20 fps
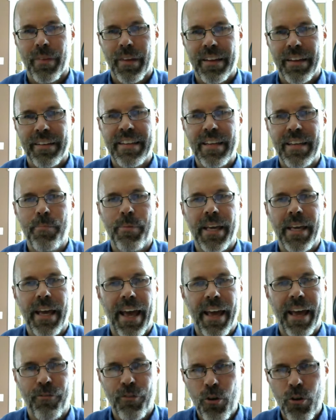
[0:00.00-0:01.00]

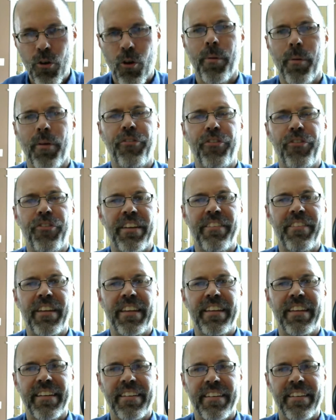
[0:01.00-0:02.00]
dBA. If you go above
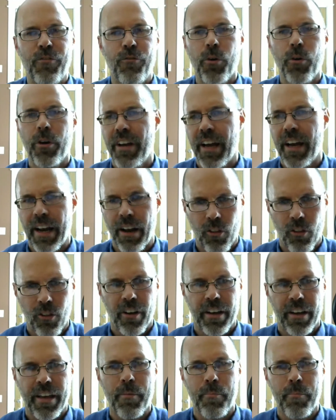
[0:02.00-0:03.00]
64, you got to
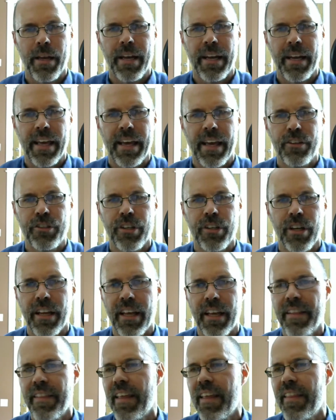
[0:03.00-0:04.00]
look at mitigation.
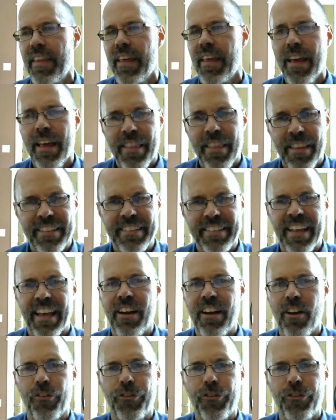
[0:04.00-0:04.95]
And then the state also